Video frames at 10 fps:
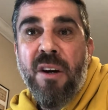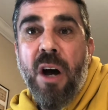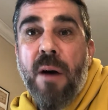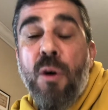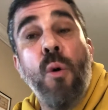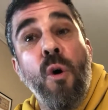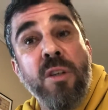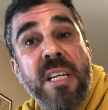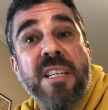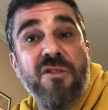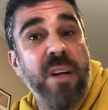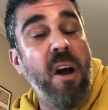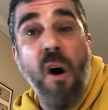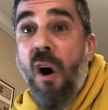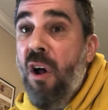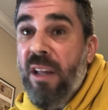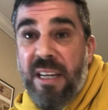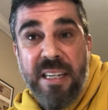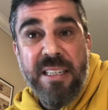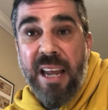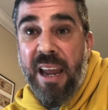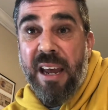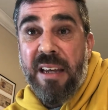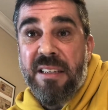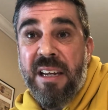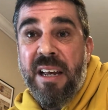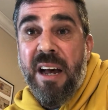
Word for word: uh, who holds history all in his hands.